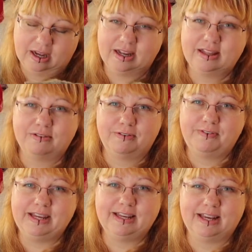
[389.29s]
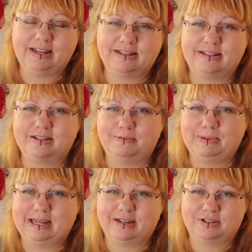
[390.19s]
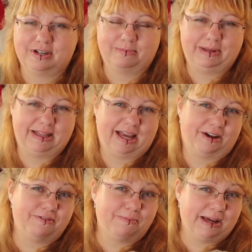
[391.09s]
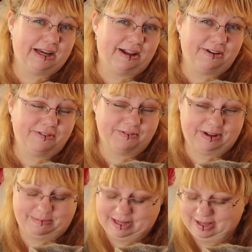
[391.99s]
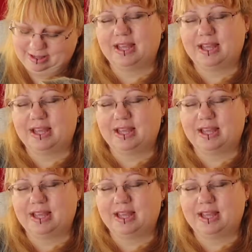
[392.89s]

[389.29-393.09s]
I think Rafiki is still trying to be the alpha male of the family.